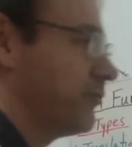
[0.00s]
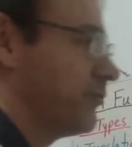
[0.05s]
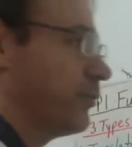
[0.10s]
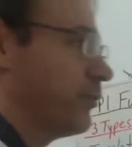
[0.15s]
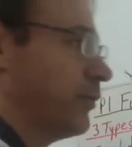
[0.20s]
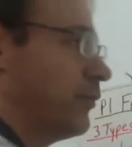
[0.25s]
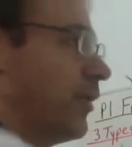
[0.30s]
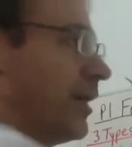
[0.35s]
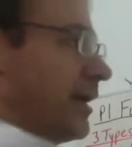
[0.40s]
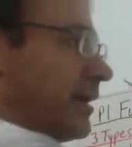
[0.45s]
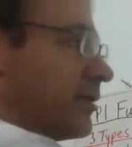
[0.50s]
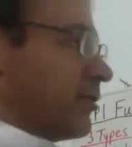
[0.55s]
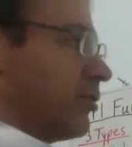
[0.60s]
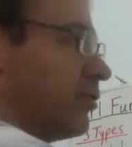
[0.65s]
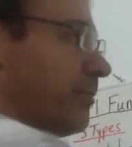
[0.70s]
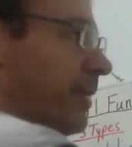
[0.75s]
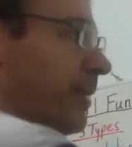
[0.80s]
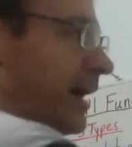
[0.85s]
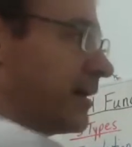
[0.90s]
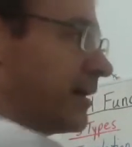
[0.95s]
we want to go
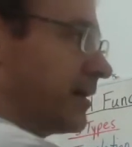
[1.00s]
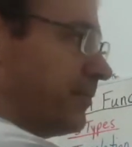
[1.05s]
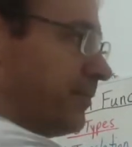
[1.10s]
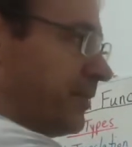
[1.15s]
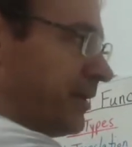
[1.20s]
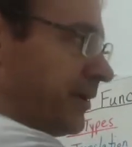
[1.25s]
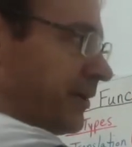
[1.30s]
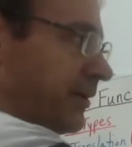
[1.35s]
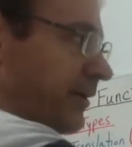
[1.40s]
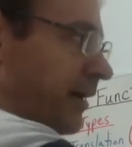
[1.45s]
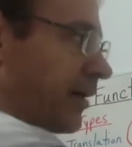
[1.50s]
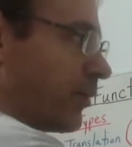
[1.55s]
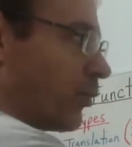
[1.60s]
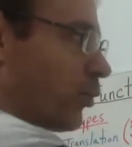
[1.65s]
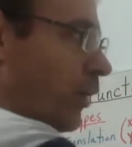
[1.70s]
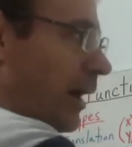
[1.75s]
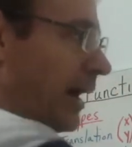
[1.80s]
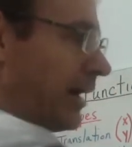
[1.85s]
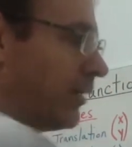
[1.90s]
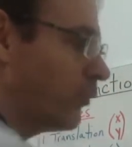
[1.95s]
back up here, our
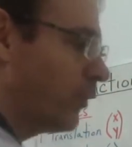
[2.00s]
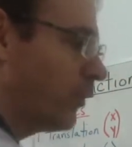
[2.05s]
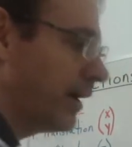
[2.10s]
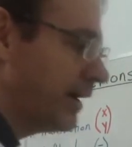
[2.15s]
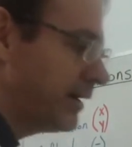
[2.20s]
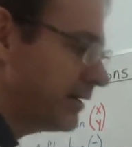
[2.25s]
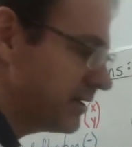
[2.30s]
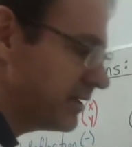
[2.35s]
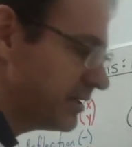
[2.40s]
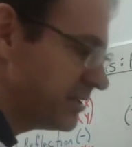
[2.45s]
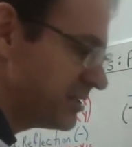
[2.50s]
y1 can